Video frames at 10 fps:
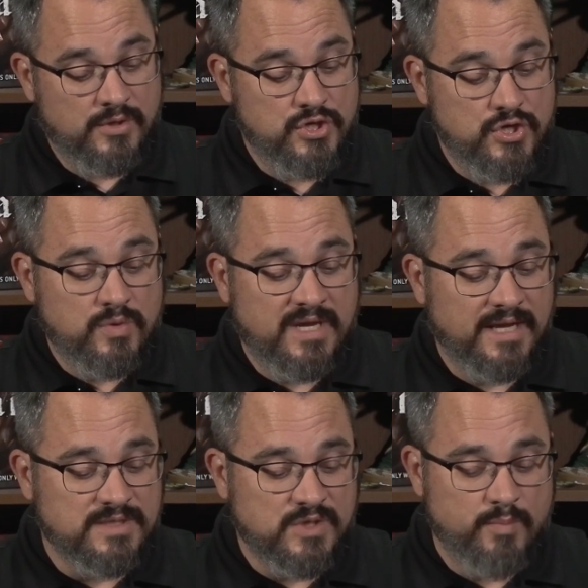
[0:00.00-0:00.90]
new
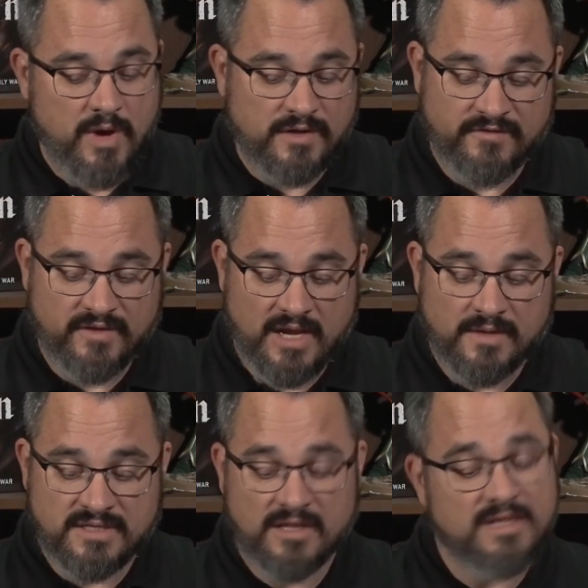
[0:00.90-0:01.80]
kits, new models, everything
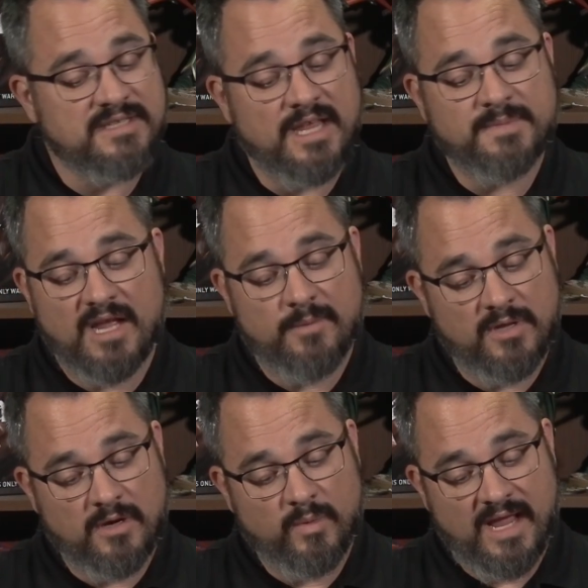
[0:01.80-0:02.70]
else. And at the same time
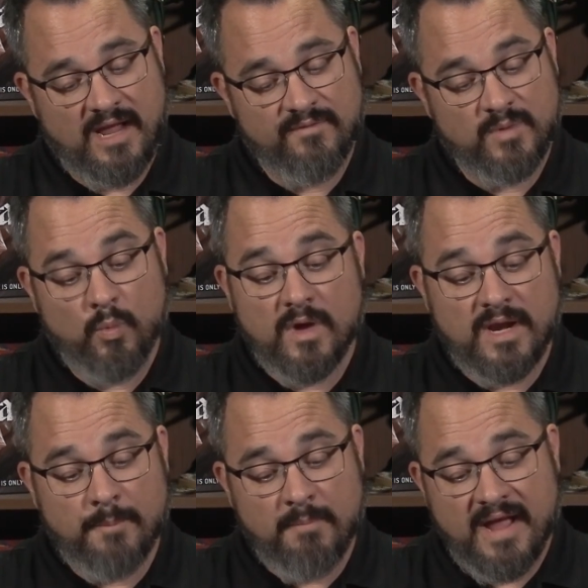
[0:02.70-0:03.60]
here, we have
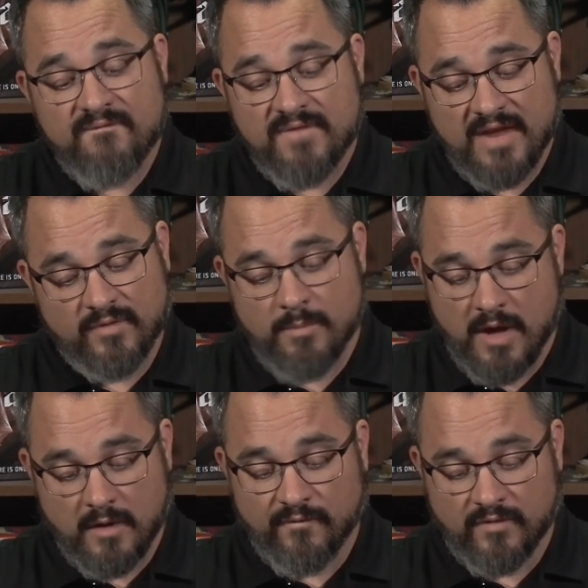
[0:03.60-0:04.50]
what my favorite
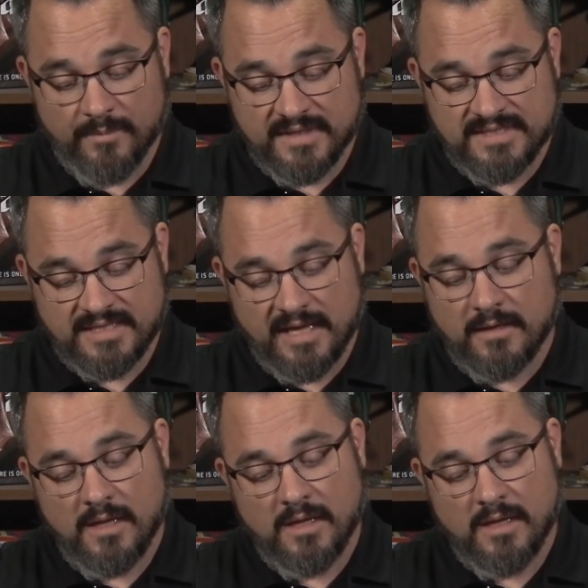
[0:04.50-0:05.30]
model from this set